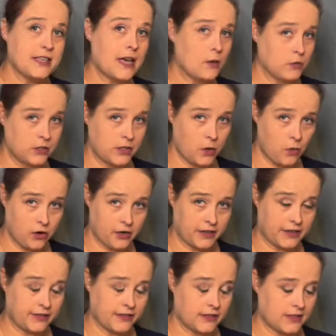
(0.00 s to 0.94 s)
I was at
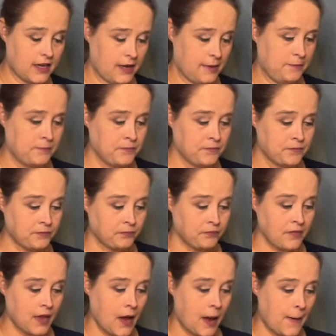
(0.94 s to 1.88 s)
work at the time,
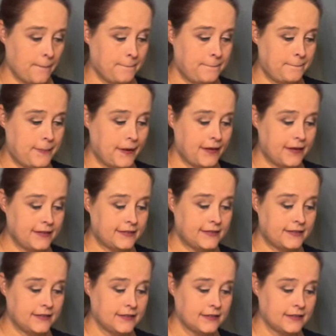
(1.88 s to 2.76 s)
but